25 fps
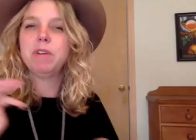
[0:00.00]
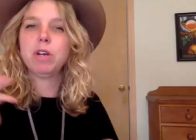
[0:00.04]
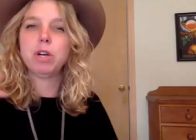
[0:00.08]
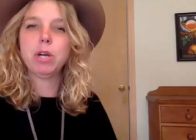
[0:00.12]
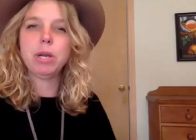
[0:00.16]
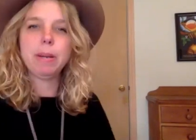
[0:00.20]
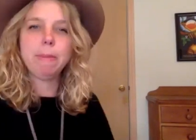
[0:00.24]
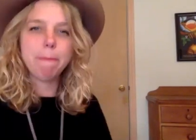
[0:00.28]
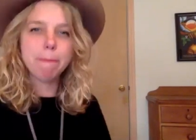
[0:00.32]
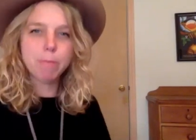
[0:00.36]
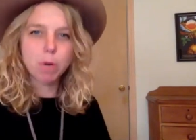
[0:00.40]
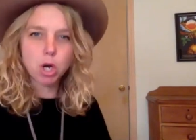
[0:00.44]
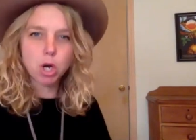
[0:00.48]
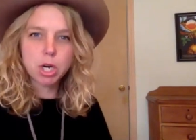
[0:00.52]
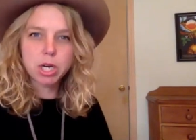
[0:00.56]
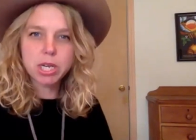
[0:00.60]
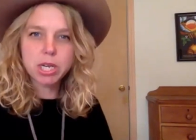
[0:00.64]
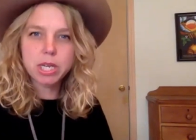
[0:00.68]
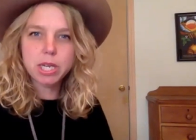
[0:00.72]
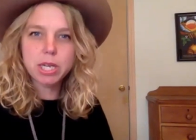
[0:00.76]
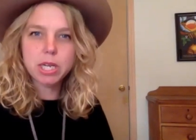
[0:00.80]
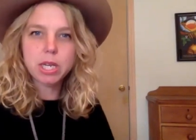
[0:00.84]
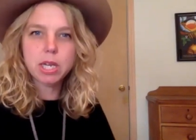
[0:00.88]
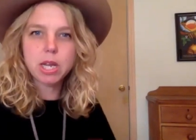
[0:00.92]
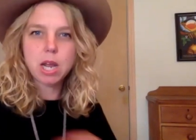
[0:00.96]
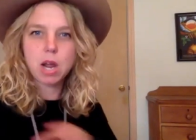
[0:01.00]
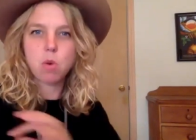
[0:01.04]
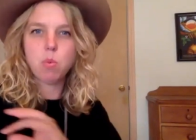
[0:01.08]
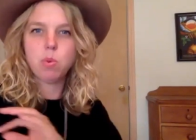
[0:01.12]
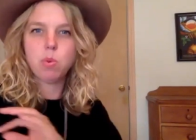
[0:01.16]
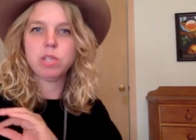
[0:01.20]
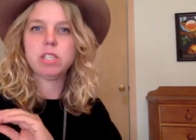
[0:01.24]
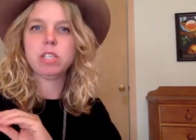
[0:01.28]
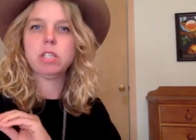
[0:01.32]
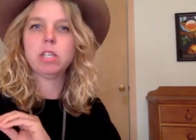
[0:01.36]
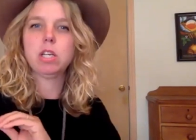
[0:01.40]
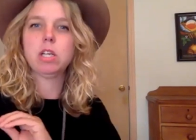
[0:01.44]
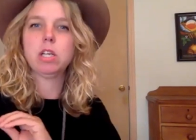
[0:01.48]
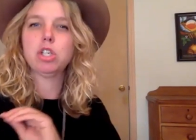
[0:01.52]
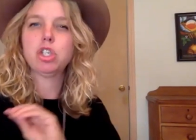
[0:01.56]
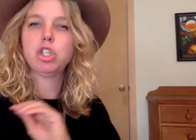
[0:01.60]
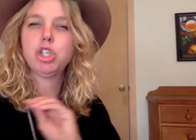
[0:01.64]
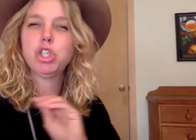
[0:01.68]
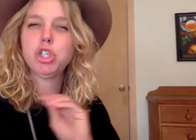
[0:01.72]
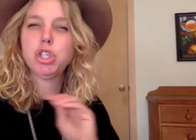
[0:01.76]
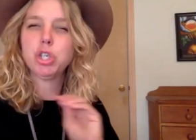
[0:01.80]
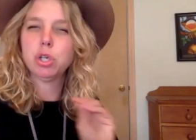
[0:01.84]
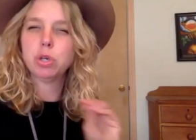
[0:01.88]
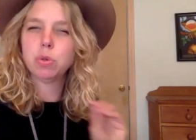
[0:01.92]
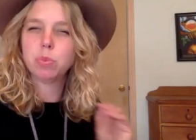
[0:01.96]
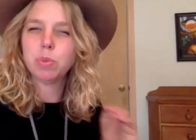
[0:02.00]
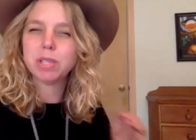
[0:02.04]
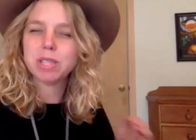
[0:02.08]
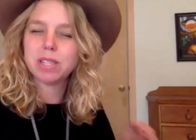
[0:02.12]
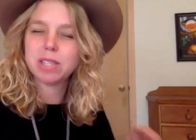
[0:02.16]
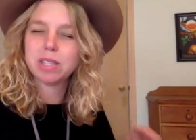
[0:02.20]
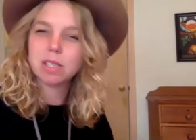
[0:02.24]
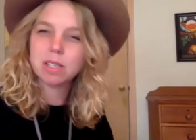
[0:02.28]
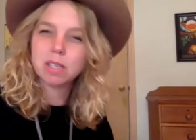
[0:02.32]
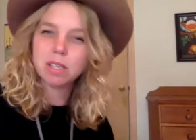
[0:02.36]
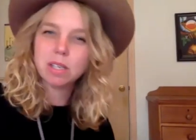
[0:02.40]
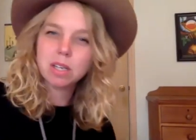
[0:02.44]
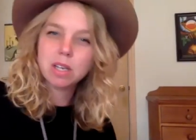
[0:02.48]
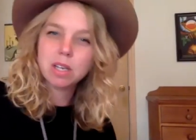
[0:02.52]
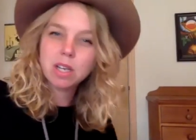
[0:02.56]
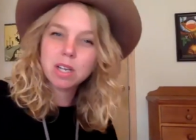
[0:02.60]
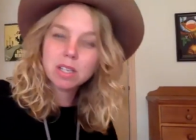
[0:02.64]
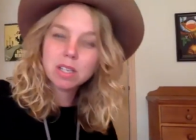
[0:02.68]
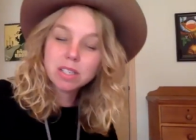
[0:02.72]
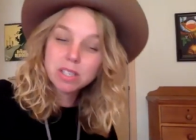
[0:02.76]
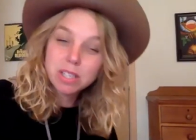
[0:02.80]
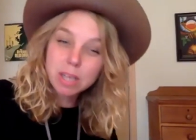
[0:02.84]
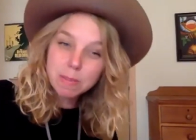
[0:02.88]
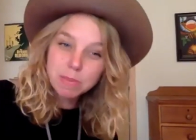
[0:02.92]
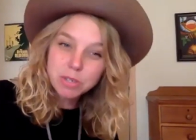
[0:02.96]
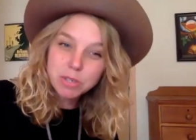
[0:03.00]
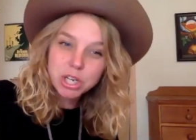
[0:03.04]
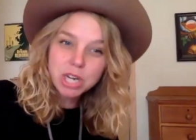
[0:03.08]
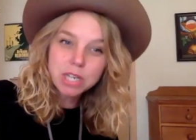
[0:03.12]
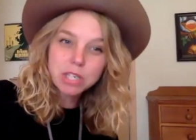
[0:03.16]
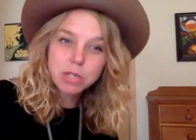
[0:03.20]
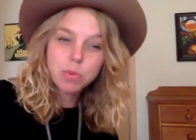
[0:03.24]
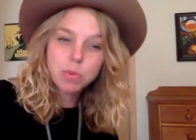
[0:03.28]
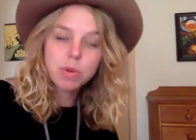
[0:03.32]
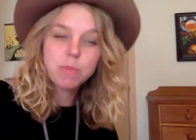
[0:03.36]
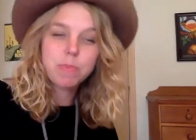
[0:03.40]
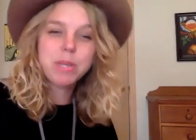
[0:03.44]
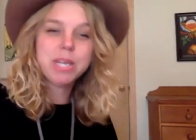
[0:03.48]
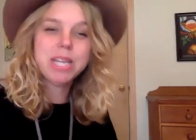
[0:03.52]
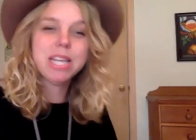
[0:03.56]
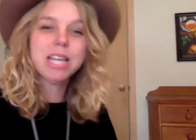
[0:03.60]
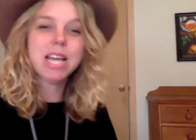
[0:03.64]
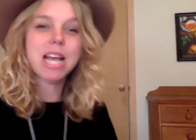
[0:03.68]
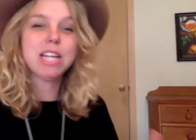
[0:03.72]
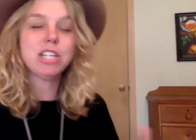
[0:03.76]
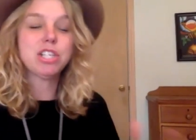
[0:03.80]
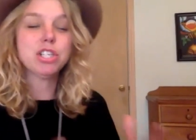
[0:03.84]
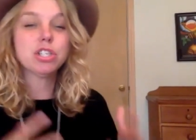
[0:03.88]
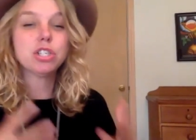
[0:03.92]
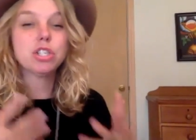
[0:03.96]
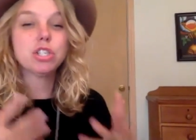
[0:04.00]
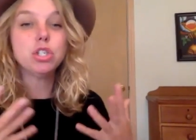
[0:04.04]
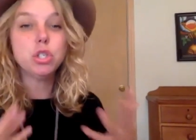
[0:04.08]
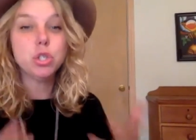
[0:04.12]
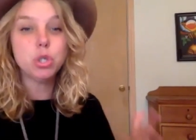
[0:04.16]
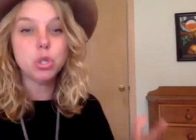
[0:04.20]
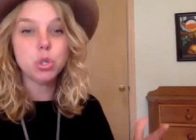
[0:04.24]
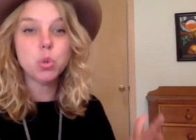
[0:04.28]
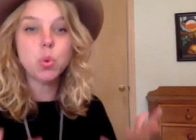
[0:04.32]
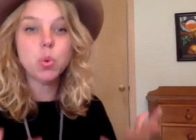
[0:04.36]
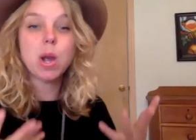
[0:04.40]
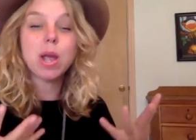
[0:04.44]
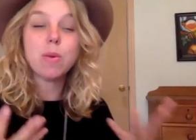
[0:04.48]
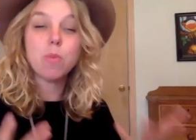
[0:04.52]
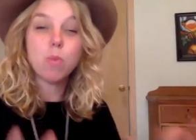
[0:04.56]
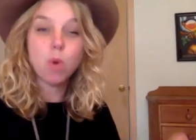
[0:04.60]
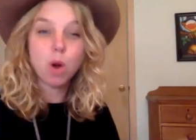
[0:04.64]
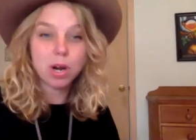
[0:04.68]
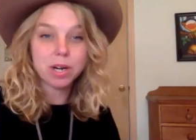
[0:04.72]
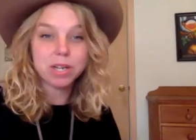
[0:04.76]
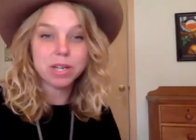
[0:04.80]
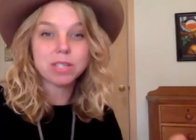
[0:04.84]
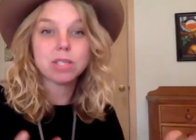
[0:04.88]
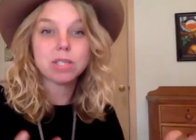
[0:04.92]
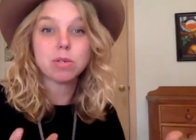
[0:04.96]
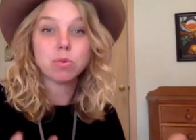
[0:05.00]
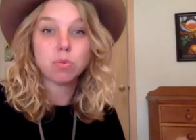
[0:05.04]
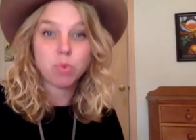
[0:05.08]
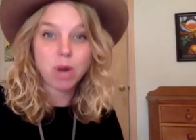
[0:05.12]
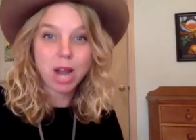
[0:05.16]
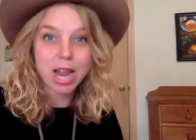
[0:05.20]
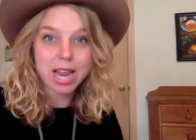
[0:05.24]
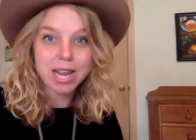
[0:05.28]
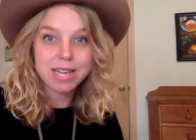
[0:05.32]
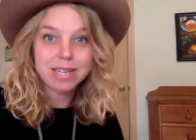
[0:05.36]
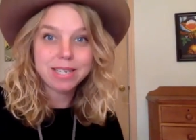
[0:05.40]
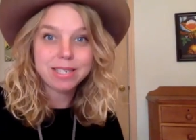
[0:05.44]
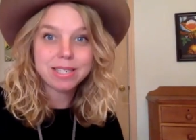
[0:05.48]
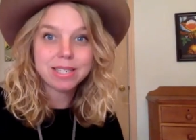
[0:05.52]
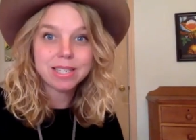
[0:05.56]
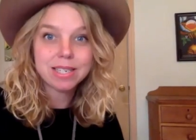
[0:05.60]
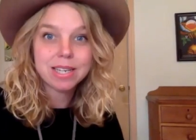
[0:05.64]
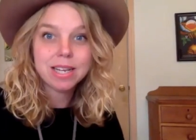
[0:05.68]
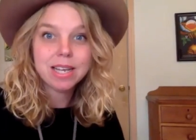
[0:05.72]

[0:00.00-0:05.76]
very murky. I wasn't sure what the subject would be. I just knew I wanted to write.